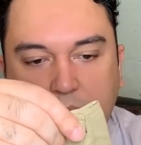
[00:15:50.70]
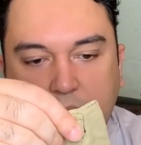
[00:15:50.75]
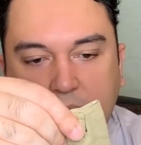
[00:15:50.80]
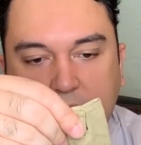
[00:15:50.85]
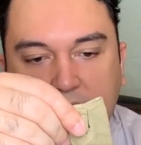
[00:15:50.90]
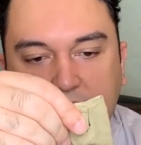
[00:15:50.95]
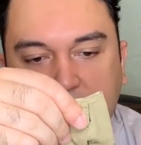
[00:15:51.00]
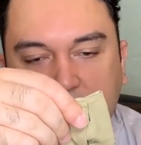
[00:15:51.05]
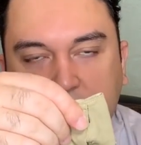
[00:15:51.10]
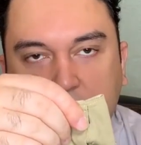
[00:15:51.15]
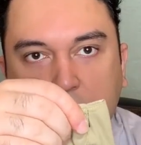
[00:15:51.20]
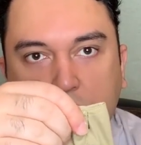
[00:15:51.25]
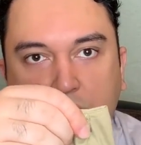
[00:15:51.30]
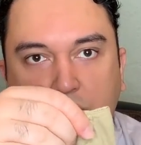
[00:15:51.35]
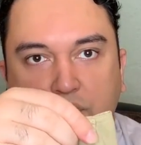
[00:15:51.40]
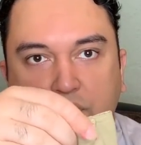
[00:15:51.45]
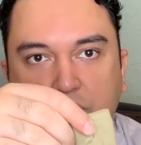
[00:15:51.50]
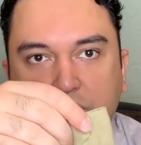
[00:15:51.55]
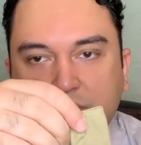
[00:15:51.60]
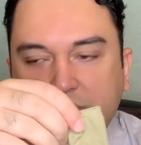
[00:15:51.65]
and
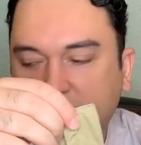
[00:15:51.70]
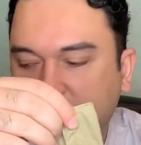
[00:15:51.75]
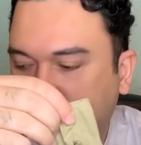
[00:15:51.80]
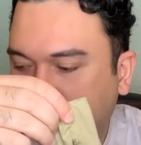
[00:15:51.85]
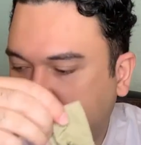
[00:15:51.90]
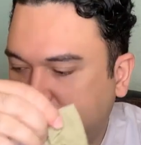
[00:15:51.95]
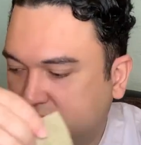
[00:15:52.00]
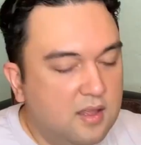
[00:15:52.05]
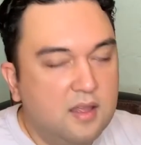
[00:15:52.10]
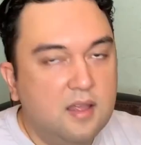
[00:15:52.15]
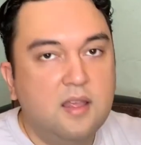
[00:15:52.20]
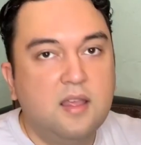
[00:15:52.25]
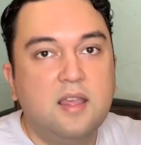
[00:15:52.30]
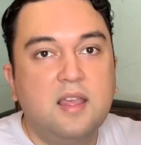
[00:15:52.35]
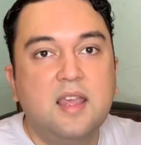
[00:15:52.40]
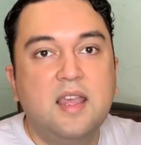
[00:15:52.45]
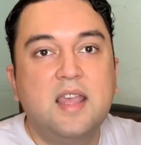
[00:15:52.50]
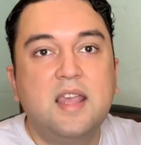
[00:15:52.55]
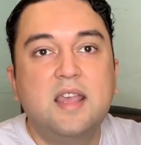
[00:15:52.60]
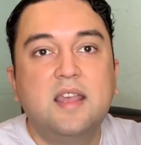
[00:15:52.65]
closure,
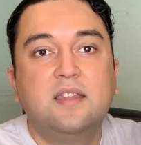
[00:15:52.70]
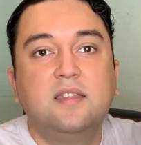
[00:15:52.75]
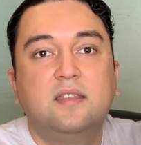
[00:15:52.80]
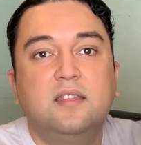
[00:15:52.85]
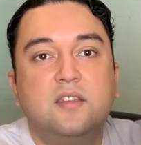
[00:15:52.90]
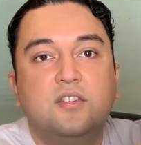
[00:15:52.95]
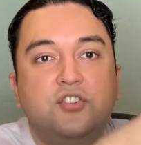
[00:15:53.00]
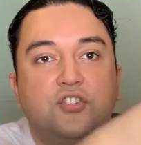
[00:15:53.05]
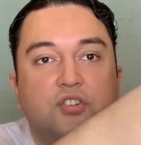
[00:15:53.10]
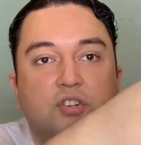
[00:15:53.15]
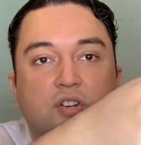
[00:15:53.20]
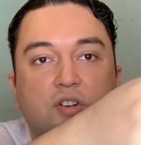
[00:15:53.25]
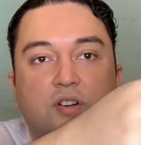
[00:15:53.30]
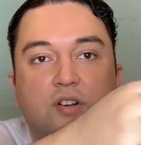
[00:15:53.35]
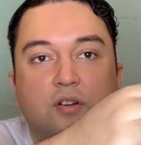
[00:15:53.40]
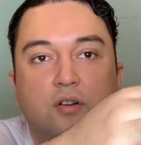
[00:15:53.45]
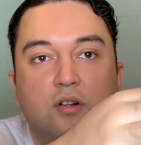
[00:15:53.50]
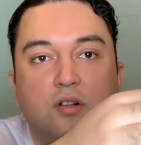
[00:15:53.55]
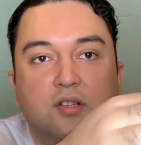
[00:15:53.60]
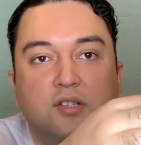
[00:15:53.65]
and the
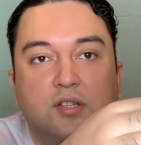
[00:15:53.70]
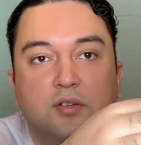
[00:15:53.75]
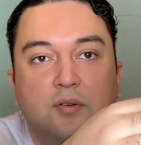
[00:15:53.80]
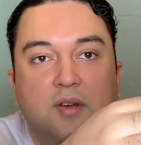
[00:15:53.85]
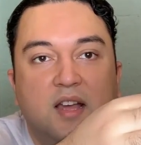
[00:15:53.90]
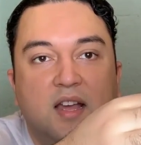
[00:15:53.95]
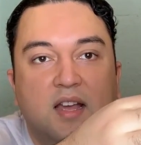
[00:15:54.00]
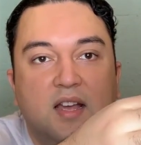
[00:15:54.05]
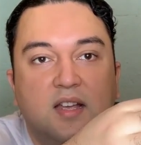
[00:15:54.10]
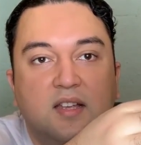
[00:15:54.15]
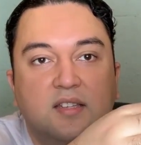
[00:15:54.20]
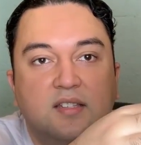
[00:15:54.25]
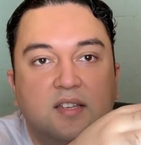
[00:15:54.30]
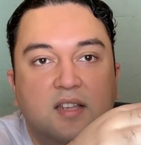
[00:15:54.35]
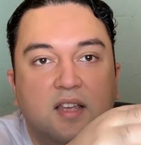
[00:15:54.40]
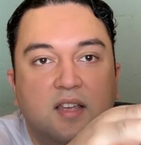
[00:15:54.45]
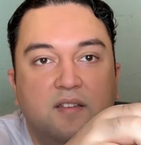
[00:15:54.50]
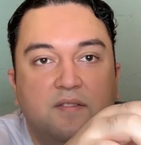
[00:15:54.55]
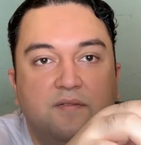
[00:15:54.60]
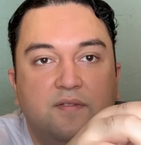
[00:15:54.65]
shirt also has
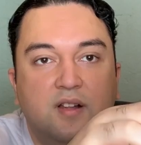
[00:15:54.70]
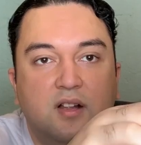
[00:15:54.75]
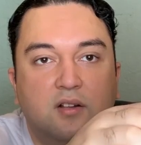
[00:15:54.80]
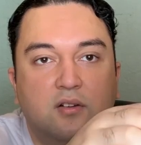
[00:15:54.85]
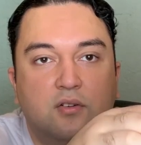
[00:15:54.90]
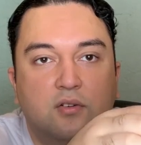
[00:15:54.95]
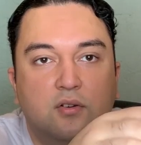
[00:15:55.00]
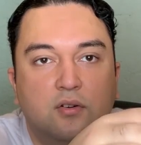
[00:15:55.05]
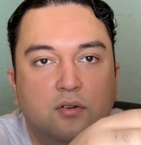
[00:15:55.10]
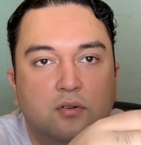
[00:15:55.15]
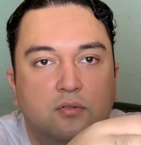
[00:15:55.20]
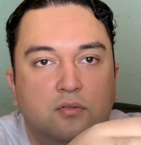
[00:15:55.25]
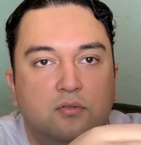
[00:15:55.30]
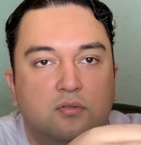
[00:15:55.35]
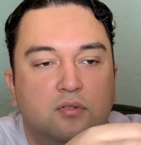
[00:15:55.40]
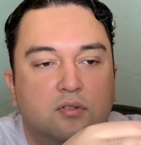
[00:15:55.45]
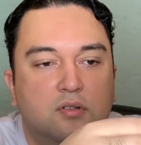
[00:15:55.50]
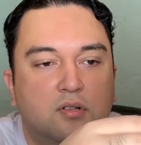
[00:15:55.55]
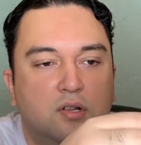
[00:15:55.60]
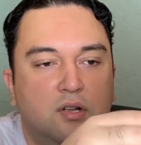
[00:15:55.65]
a Velcro
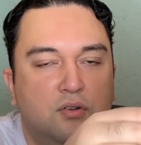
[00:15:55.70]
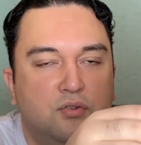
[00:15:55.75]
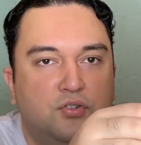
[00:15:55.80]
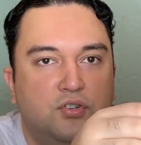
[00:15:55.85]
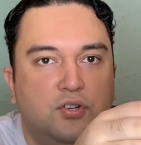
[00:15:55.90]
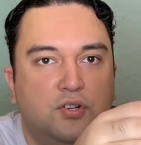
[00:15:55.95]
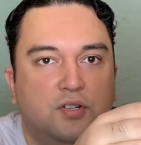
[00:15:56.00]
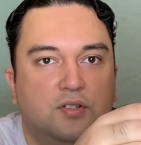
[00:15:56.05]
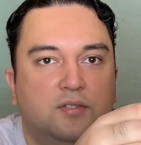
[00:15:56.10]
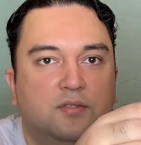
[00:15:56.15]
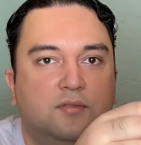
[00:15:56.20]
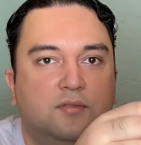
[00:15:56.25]
closure.